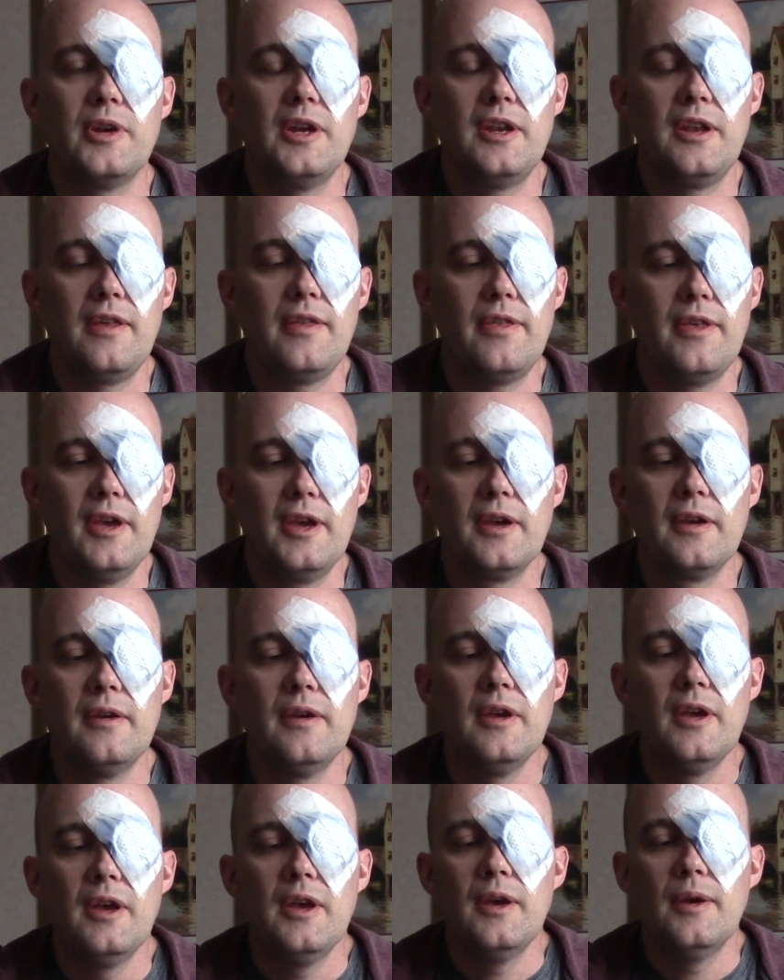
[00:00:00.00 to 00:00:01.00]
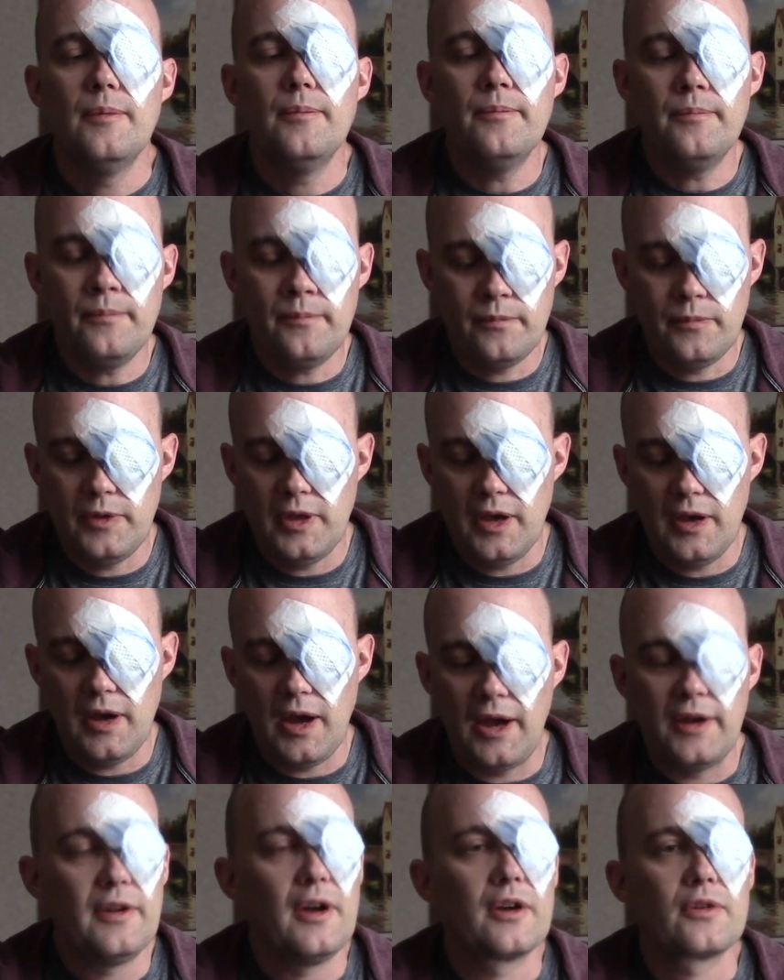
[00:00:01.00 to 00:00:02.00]
or anything. The
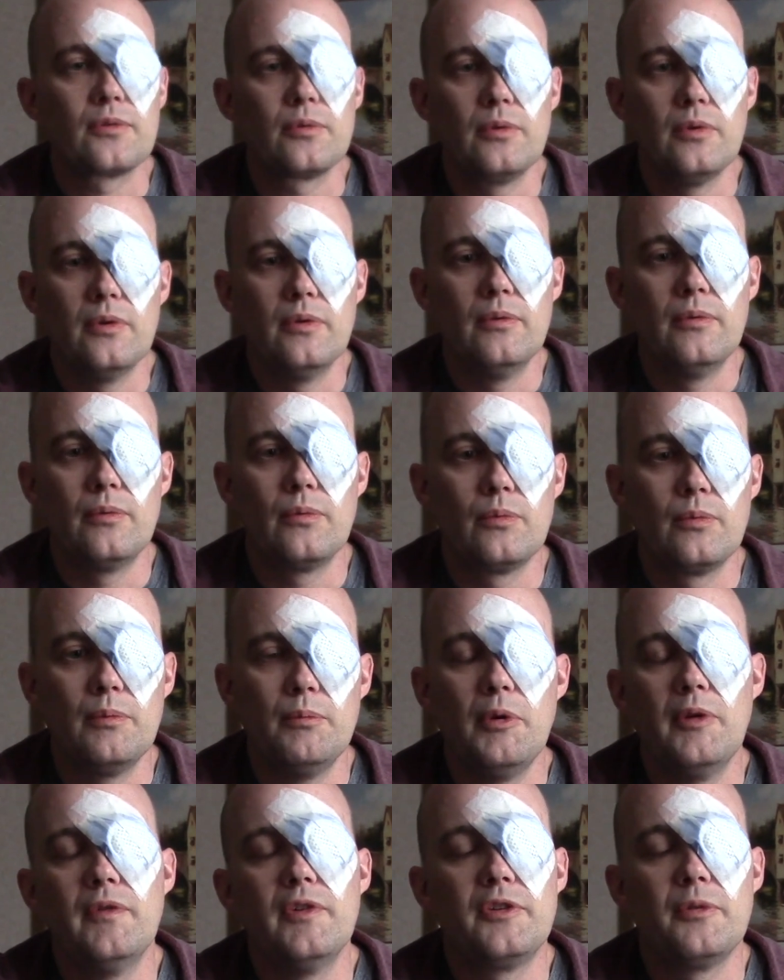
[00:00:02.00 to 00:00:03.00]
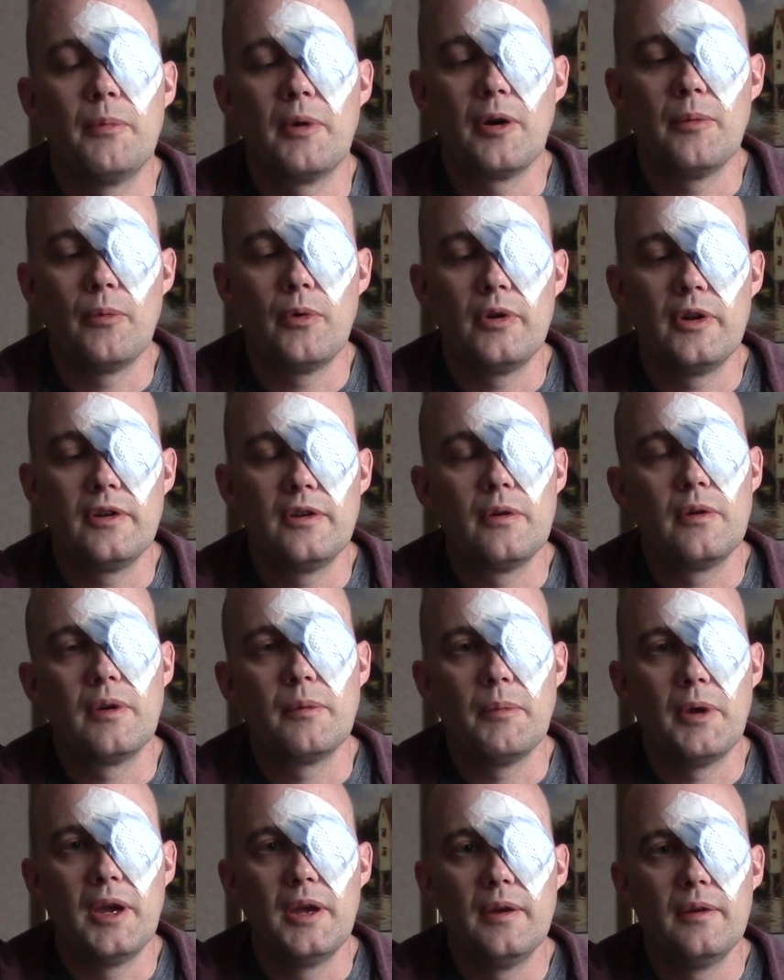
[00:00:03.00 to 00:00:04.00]
eye doctor will remove it tomorrow morning
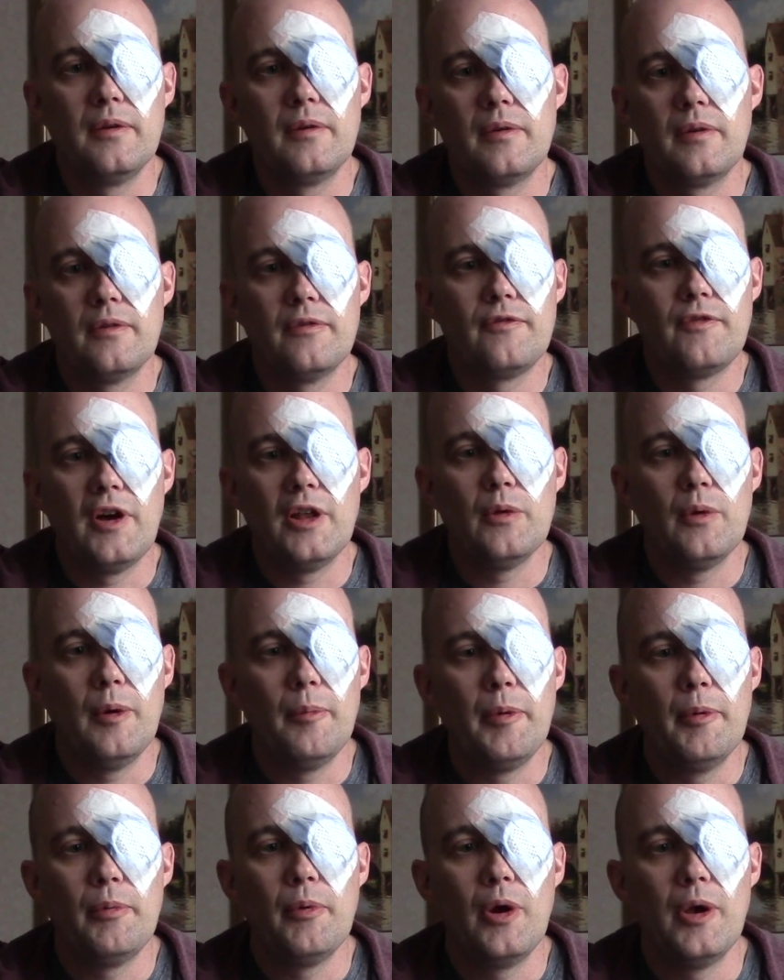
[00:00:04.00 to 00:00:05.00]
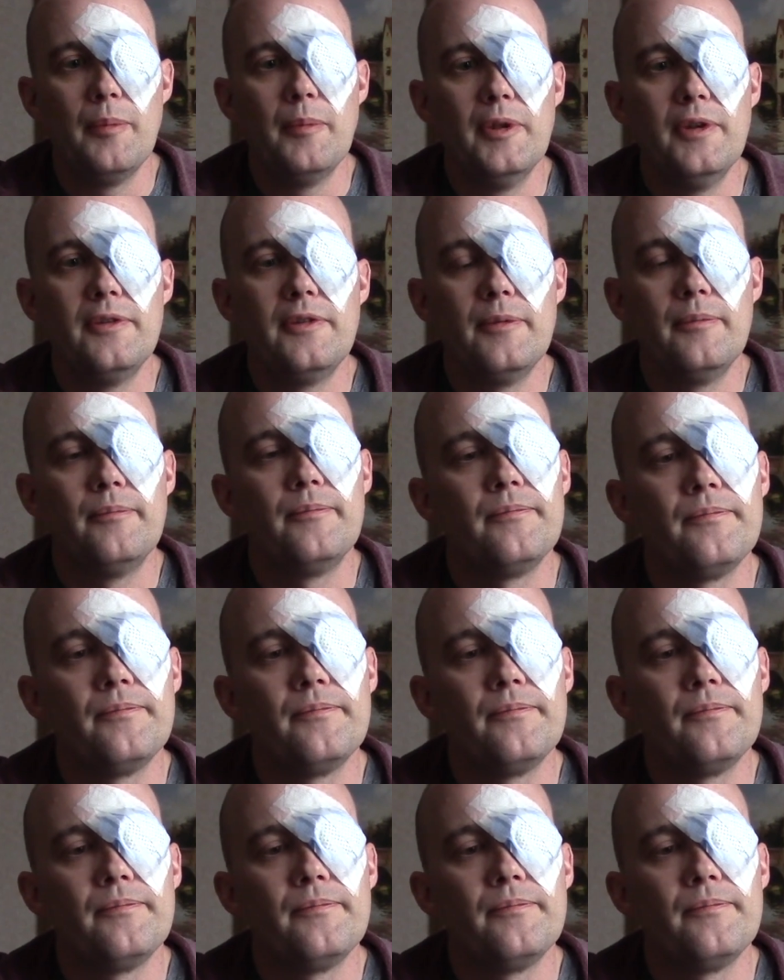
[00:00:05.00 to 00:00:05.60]
during my follow-up appointment.